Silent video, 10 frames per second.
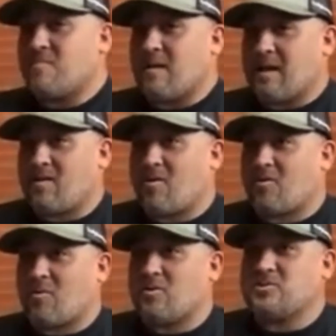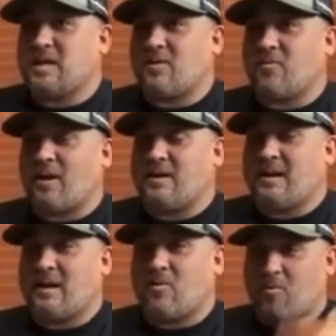in our grow tent right
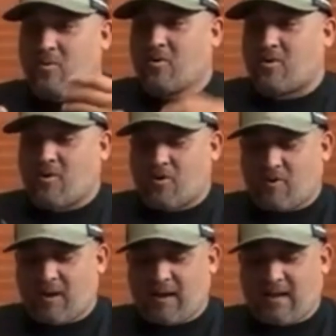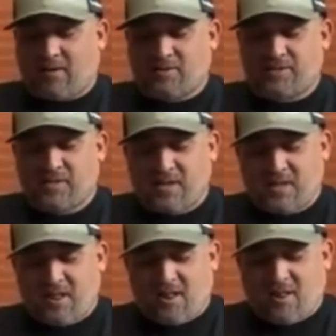now or in our greenhouse
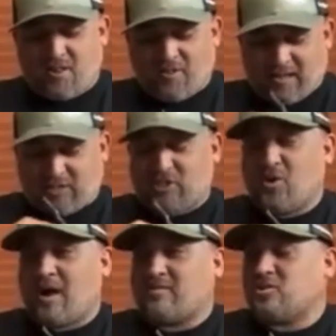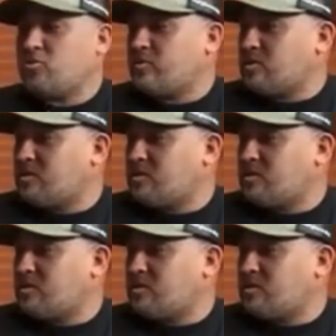that still have a little bit of